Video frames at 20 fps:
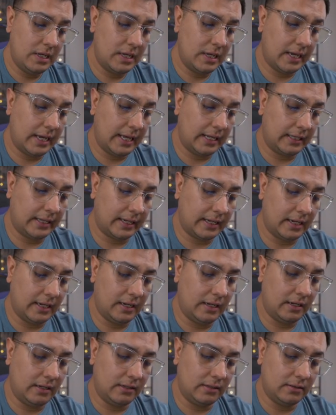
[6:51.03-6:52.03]
You get like
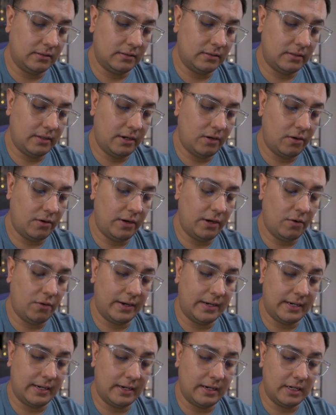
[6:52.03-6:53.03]
a hero
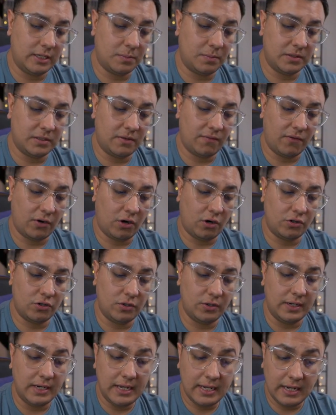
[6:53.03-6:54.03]
identity specific card
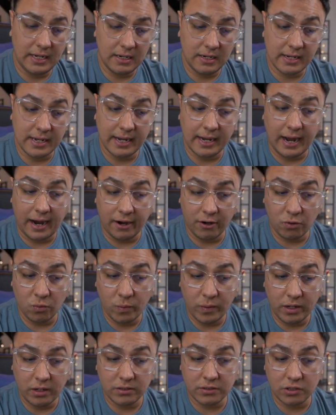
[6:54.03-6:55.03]
you need. You get Iron
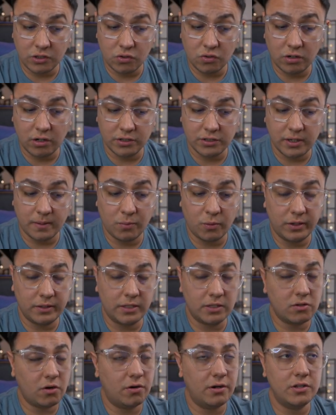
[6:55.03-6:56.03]
Will. It's a 2 cost upgrade.
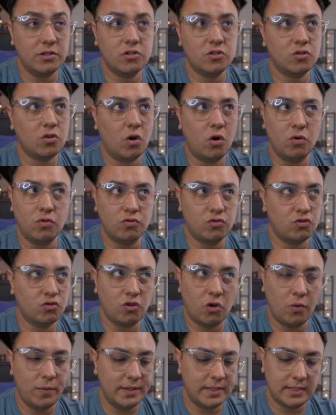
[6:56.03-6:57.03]
This card is
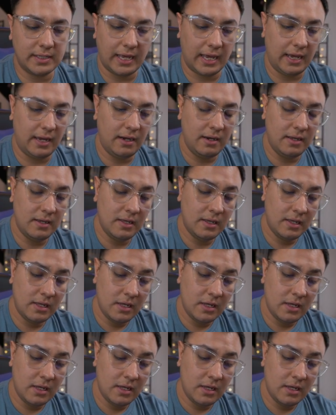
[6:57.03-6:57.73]
so insane.